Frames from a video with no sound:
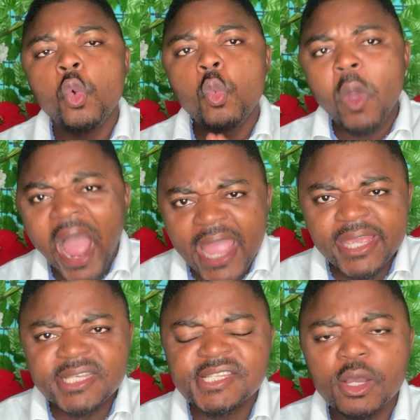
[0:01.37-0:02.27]
Why
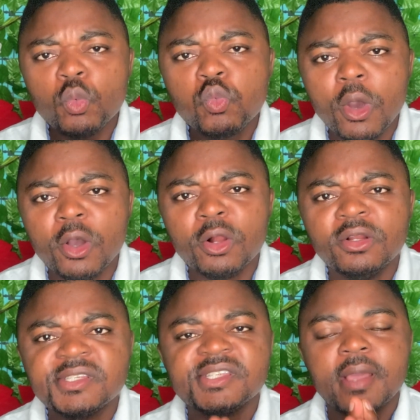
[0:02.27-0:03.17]
is the
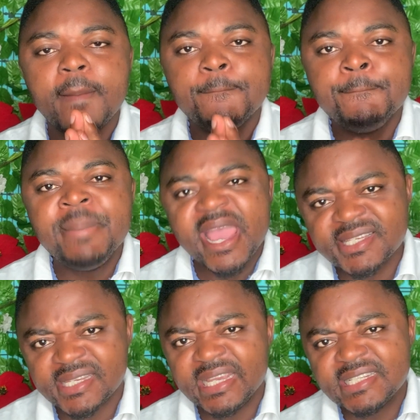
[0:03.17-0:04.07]
world's
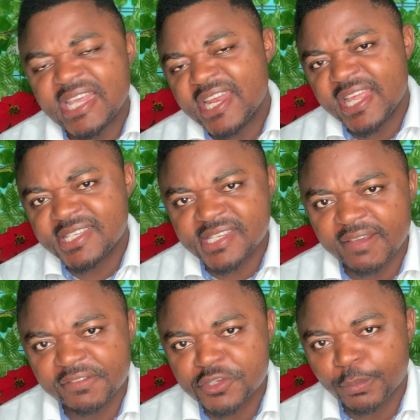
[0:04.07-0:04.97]
best internet
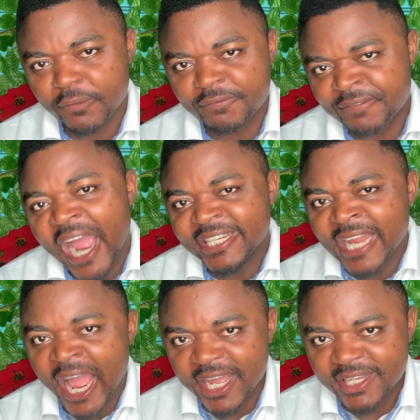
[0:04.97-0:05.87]
service
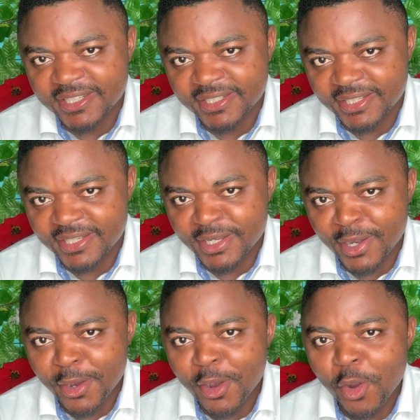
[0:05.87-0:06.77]
provider
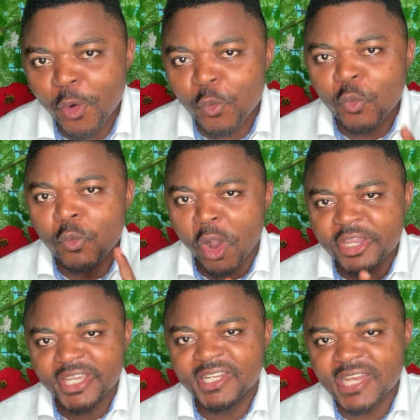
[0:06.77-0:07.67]

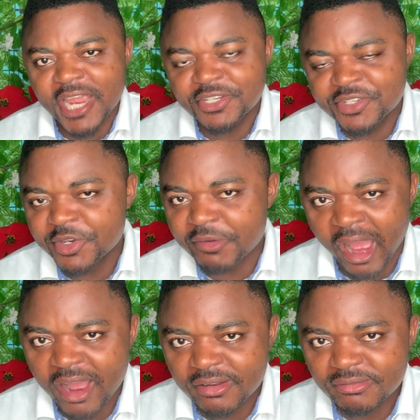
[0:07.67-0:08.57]
working in
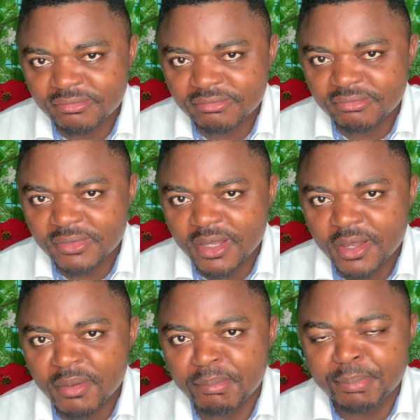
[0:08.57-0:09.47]
Nigeria
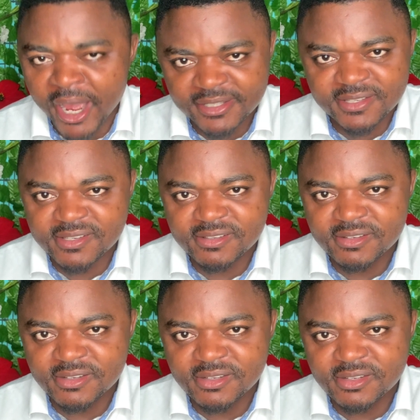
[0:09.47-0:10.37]
but
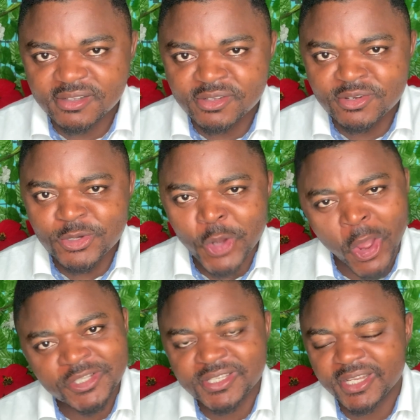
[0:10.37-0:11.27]

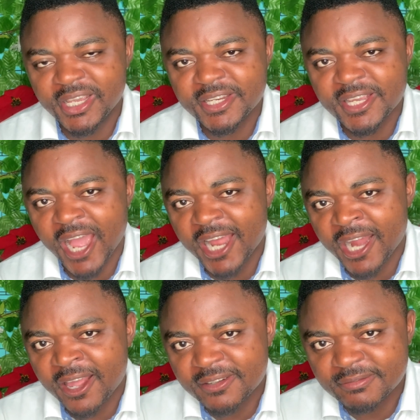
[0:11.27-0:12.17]
not in Ghana?